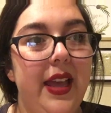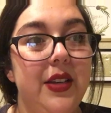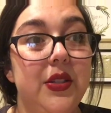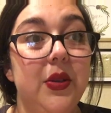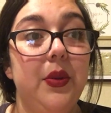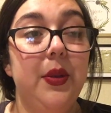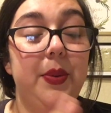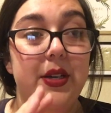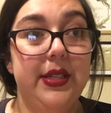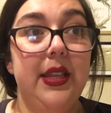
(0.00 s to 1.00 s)
and so the
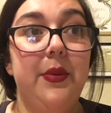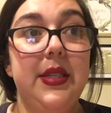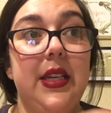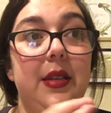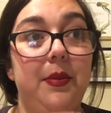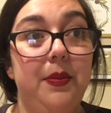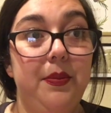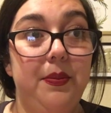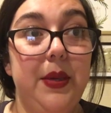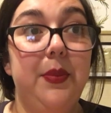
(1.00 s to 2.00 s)
person that was going to
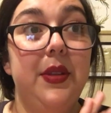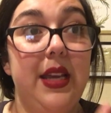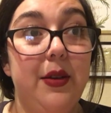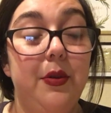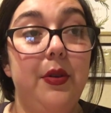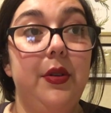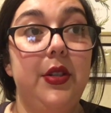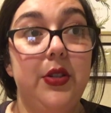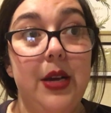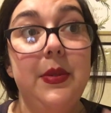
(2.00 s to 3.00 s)
be
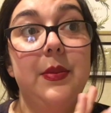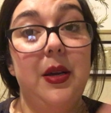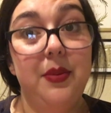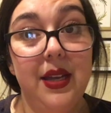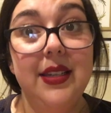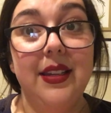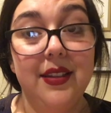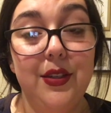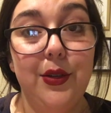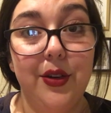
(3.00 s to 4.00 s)
dreamt about planting the
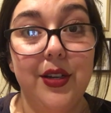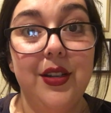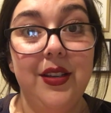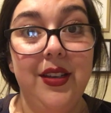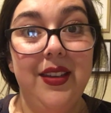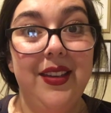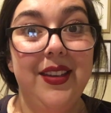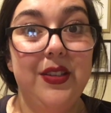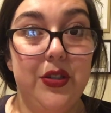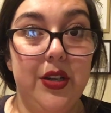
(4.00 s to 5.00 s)
New York
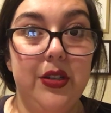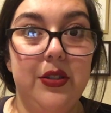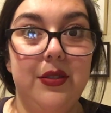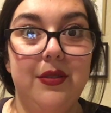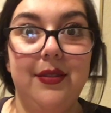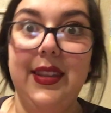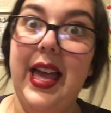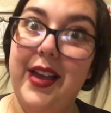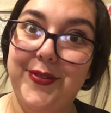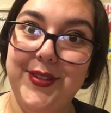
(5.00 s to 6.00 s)
church
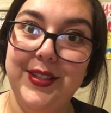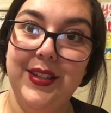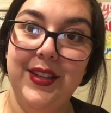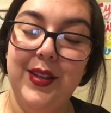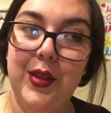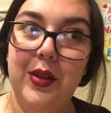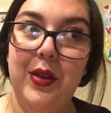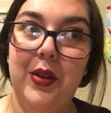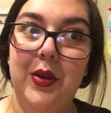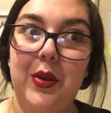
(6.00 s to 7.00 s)
left,
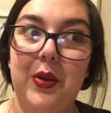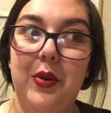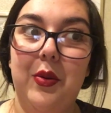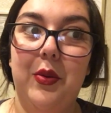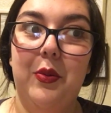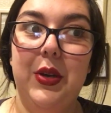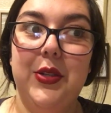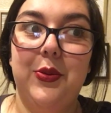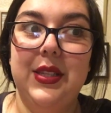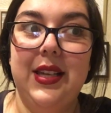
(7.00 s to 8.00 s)

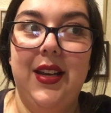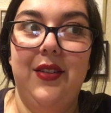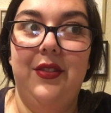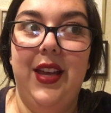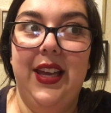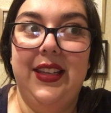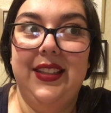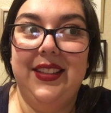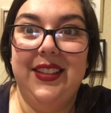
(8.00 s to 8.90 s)
which was kind of like